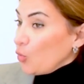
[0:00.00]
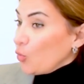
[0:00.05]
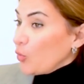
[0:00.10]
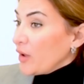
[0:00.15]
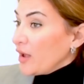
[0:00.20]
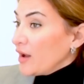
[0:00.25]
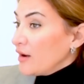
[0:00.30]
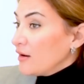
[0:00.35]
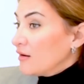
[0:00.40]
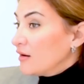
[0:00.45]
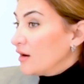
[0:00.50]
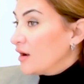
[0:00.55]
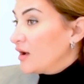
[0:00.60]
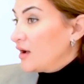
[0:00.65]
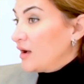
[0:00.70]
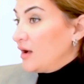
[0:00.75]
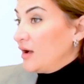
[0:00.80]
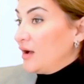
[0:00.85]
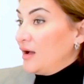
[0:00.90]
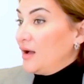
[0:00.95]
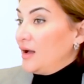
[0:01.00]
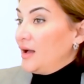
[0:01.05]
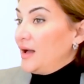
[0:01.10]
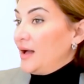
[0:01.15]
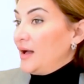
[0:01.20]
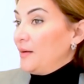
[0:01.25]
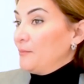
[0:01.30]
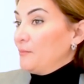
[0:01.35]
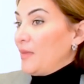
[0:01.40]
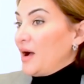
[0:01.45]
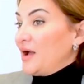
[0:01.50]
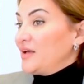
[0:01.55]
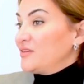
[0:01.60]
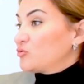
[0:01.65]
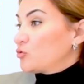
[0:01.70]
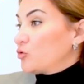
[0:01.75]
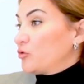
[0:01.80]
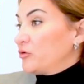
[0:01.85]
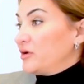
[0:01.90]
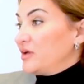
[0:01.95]
where my
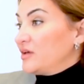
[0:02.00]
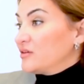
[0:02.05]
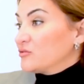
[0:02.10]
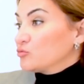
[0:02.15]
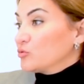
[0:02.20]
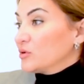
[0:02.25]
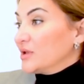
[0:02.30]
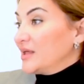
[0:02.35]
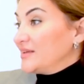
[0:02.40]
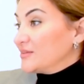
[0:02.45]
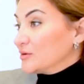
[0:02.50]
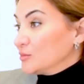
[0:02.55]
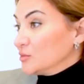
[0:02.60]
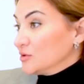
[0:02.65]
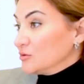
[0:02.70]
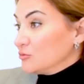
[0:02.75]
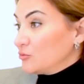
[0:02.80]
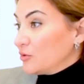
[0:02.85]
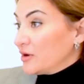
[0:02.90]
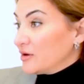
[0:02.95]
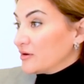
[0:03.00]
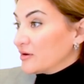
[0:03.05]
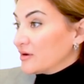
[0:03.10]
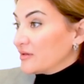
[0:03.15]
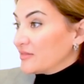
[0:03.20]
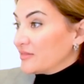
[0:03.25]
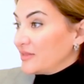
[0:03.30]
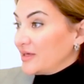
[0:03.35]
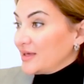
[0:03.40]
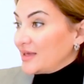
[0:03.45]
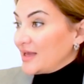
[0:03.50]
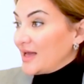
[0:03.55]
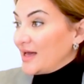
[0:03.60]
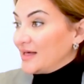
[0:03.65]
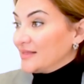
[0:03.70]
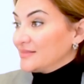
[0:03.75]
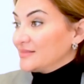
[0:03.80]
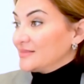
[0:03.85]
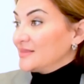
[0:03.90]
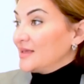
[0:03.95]
story is relatable, where they
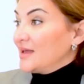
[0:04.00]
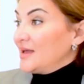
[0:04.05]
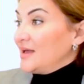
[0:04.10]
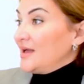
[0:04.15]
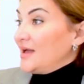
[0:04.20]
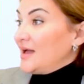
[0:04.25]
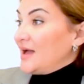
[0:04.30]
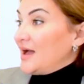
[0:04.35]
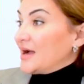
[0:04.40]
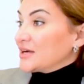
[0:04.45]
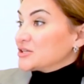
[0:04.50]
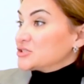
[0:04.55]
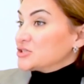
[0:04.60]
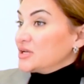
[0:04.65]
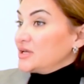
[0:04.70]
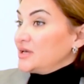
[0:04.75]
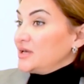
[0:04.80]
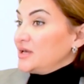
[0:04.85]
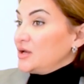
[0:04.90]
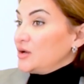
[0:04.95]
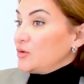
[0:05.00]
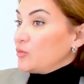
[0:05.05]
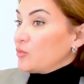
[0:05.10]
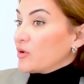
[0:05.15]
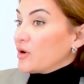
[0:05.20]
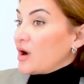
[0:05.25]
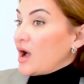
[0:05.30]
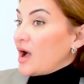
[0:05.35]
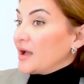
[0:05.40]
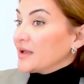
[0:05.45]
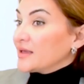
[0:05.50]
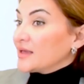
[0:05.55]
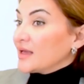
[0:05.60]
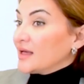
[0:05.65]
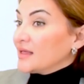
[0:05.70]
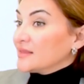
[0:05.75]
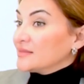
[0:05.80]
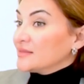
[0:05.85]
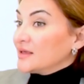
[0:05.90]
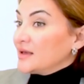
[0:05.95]
can actually, where I
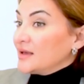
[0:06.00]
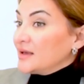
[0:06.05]
can